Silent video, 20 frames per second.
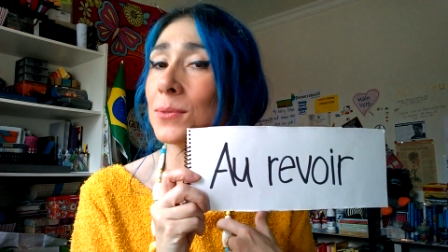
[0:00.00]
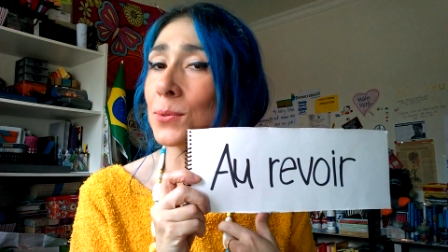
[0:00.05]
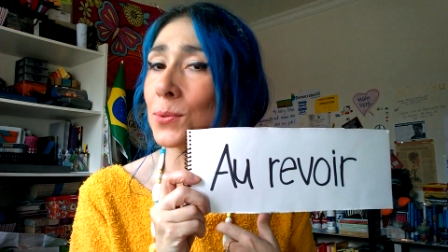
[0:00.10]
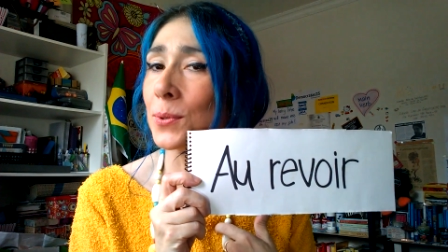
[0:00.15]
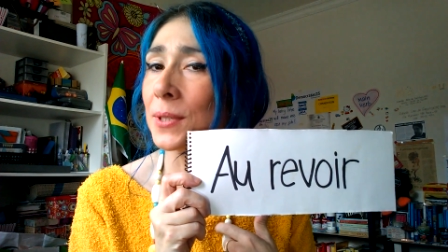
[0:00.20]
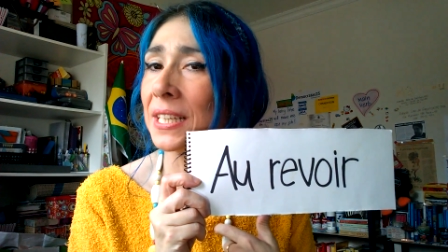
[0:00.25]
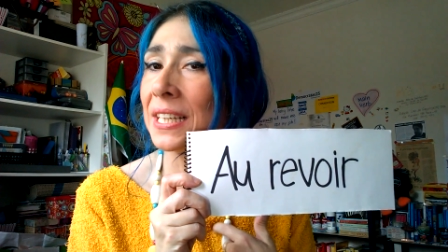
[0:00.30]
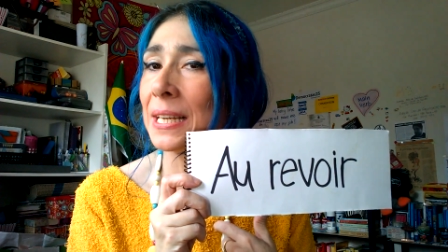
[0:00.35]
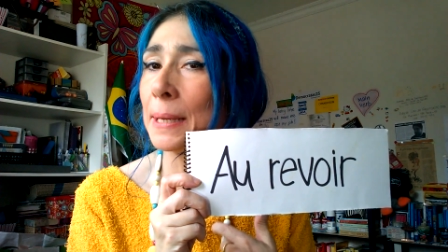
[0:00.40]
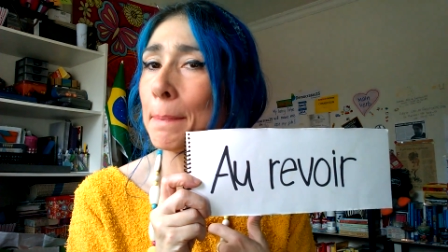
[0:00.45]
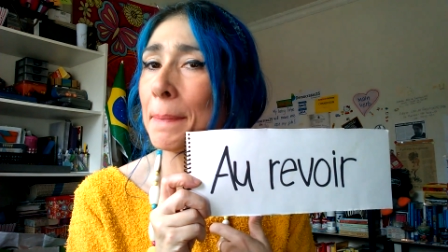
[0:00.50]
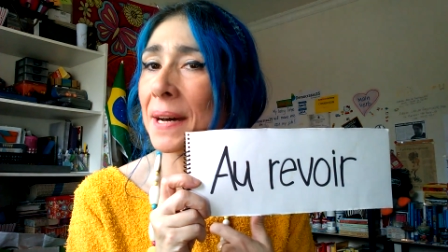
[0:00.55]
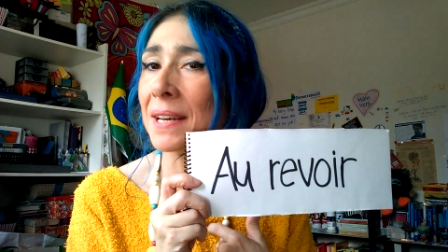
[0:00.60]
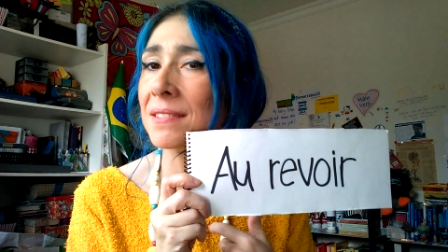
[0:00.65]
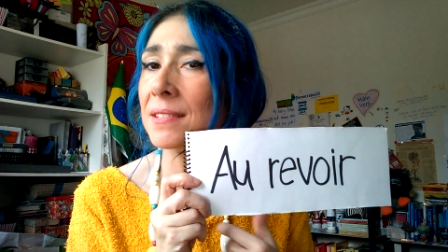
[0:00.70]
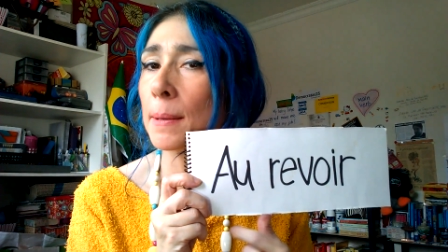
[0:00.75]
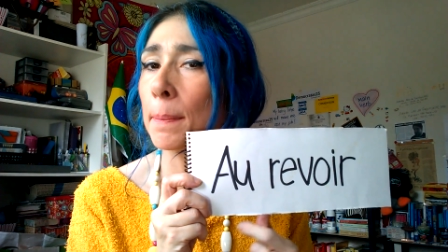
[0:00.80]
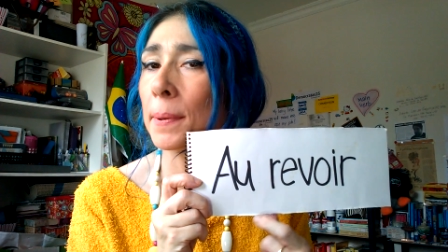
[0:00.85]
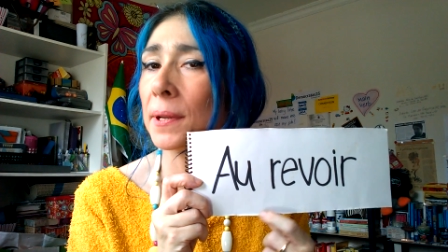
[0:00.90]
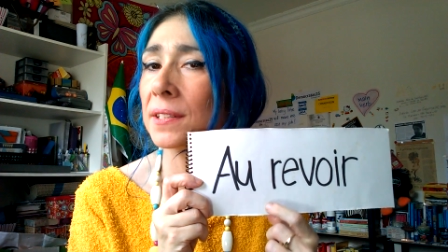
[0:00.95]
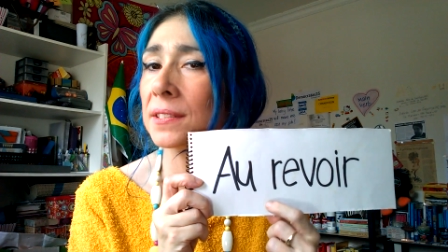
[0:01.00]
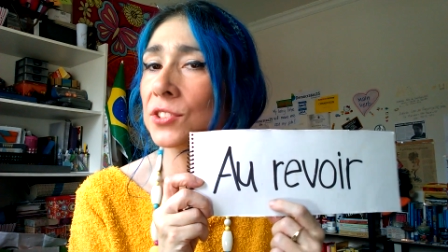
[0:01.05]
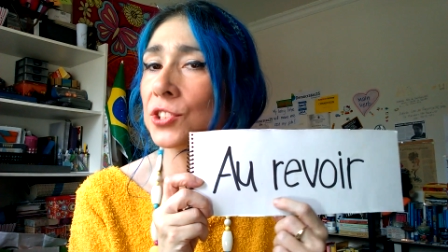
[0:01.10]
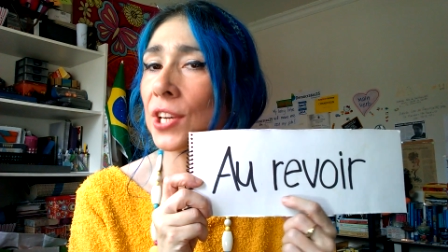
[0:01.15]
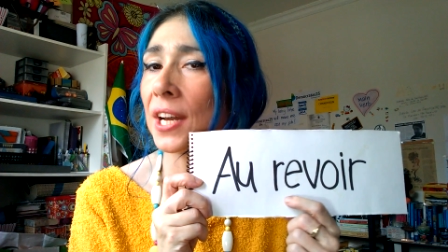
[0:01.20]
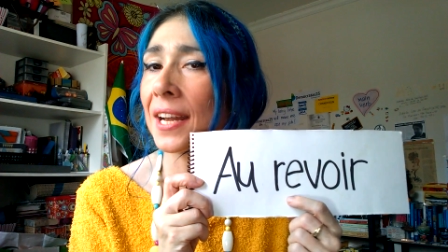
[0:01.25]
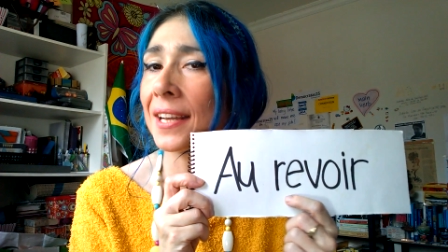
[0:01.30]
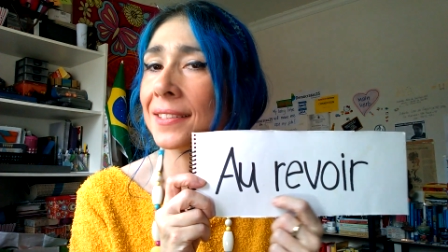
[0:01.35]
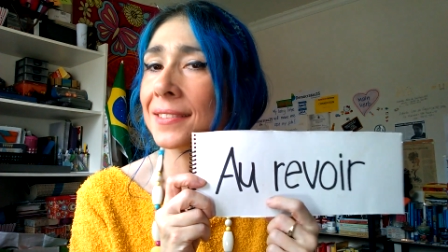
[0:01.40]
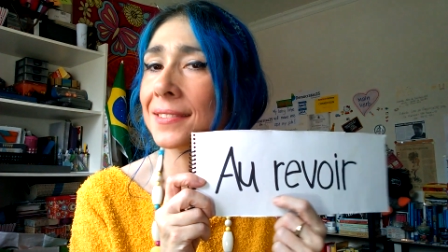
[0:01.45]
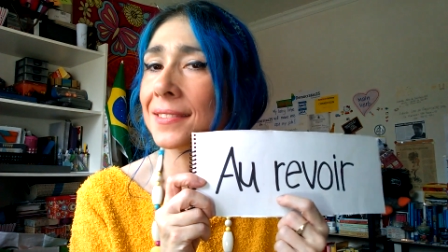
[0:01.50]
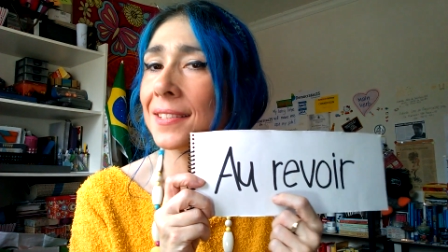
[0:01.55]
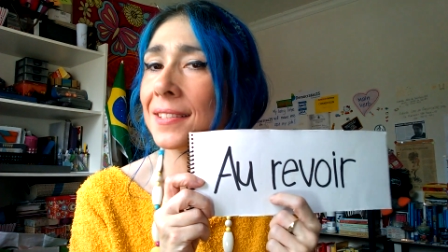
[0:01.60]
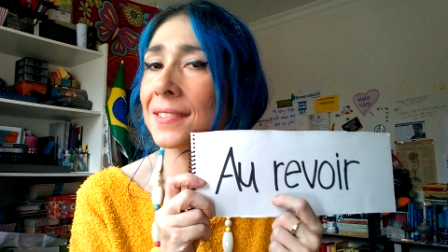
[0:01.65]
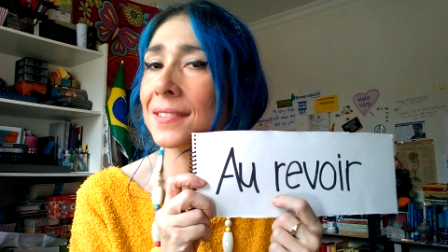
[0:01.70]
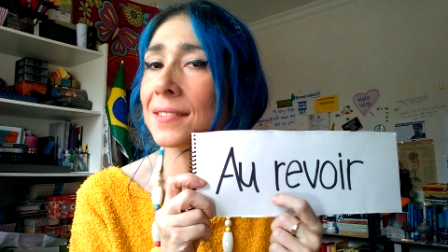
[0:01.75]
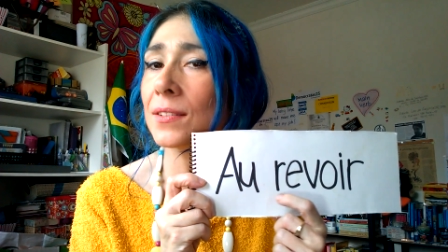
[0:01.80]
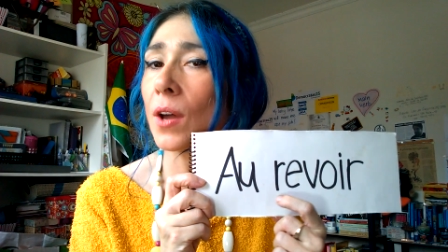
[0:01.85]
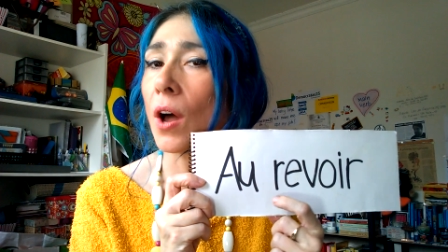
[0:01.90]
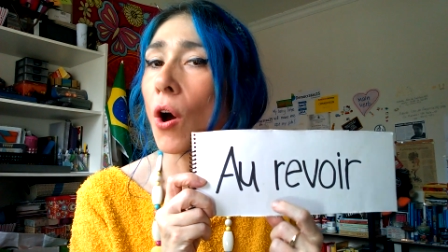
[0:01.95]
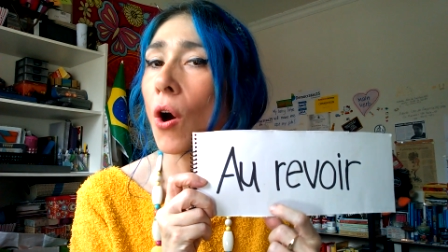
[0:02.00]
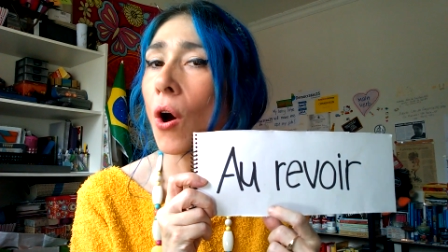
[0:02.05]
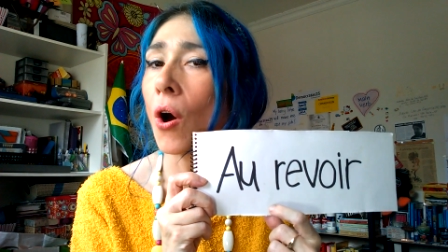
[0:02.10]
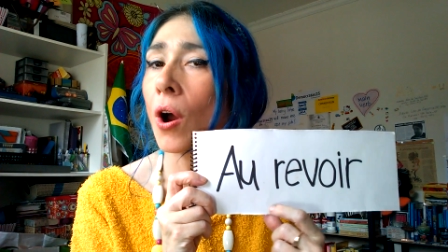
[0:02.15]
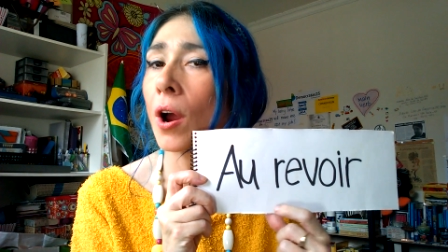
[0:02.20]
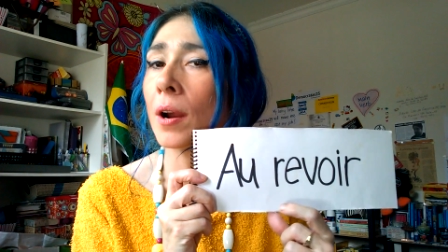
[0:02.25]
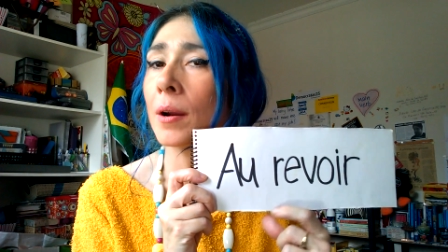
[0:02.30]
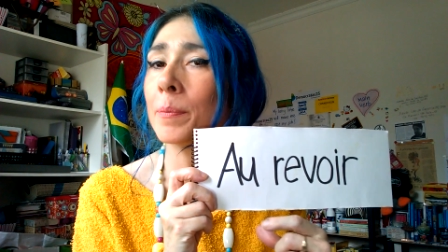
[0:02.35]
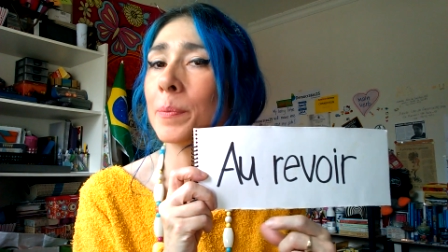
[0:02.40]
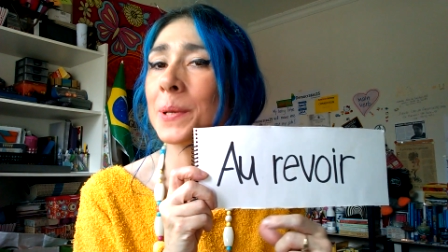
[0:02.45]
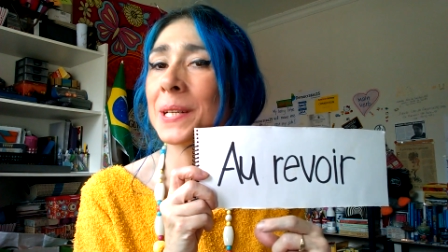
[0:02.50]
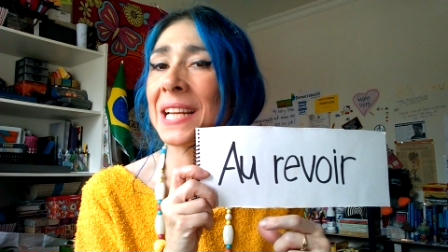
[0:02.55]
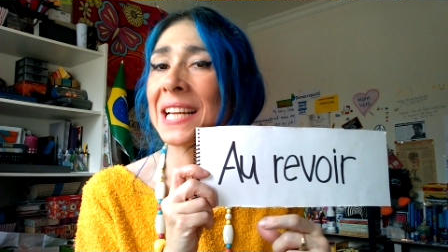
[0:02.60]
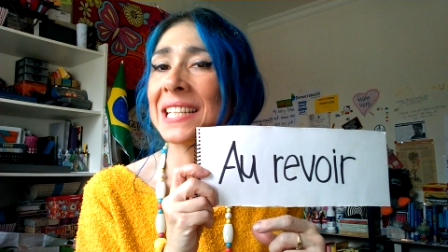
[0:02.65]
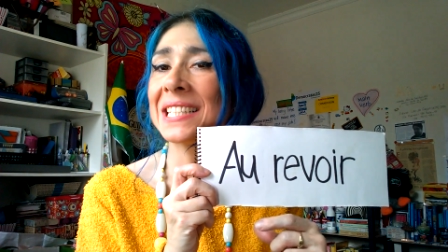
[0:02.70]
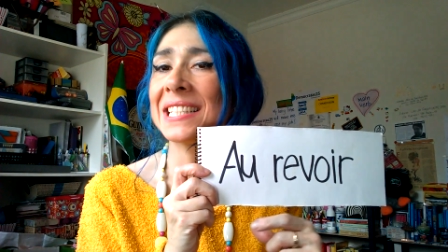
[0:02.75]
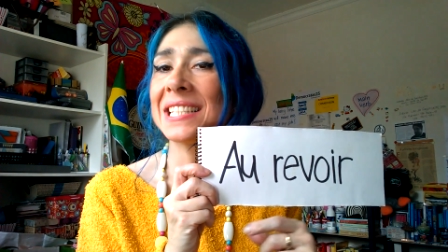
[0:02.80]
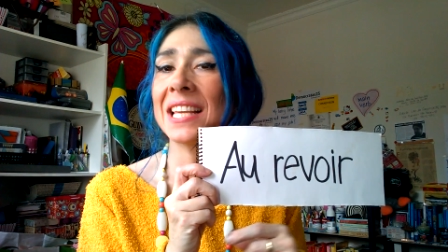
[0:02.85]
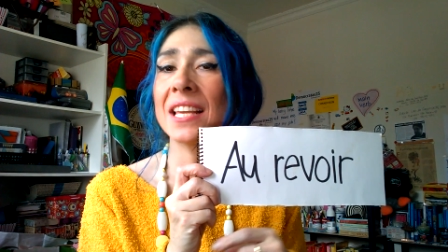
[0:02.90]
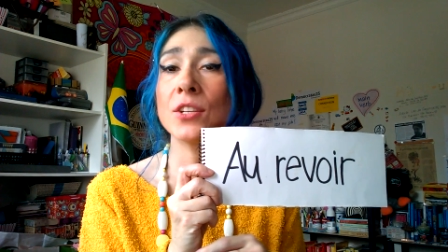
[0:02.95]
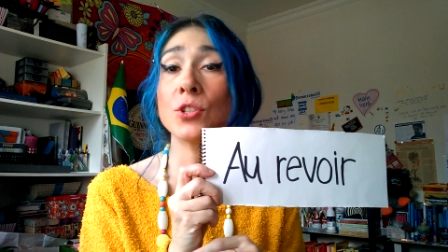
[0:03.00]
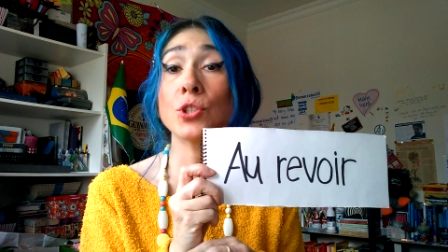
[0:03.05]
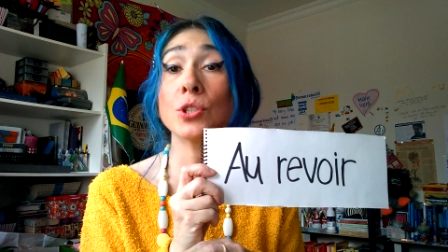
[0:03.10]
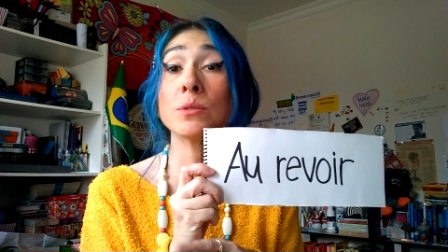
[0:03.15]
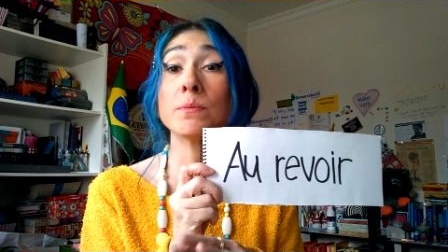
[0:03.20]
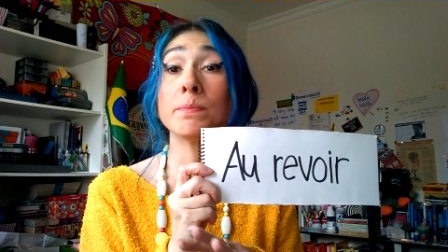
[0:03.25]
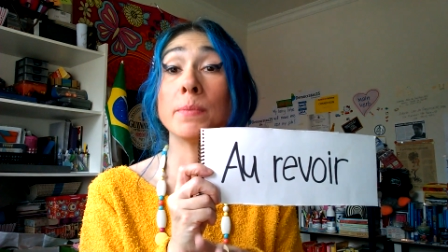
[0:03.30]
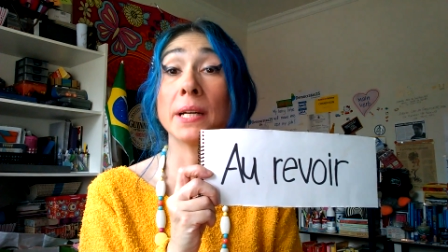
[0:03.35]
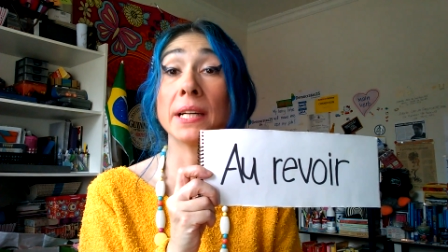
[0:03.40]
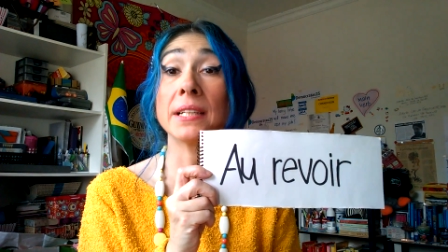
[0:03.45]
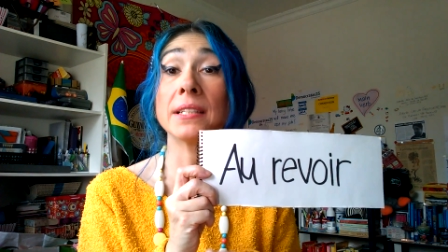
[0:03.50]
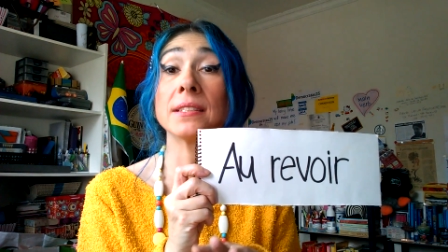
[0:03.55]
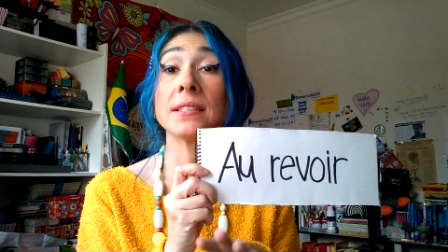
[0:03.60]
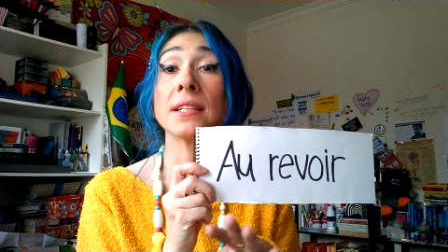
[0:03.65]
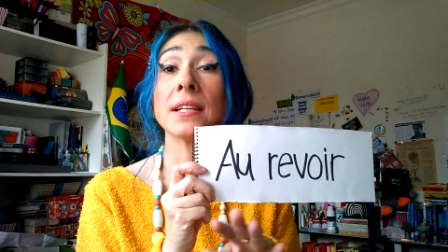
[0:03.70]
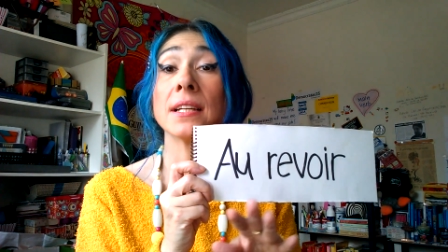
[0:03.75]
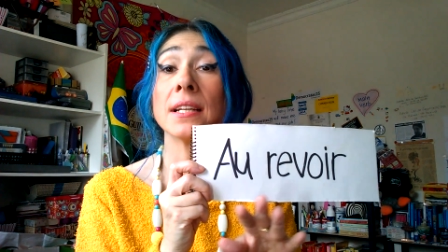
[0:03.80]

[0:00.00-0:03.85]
really must apologize this R pronunciation, but